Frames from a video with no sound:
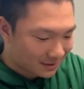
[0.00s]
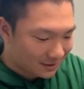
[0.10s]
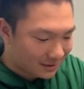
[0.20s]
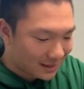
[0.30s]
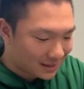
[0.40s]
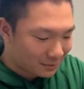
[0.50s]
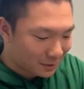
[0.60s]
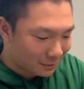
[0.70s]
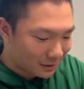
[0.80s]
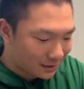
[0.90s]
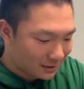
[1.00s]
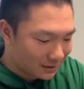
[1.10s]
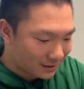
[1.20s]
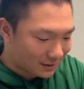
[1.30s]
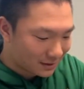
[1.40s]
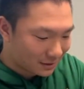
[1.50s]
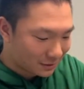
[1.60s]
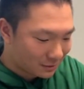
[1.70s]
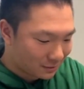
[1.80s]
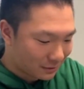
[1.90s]
That's about right.
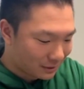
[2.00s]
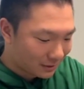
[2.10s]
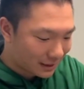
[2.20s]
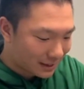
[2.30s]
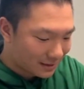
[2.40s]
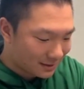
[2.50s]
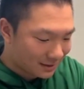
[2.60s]
So we got that.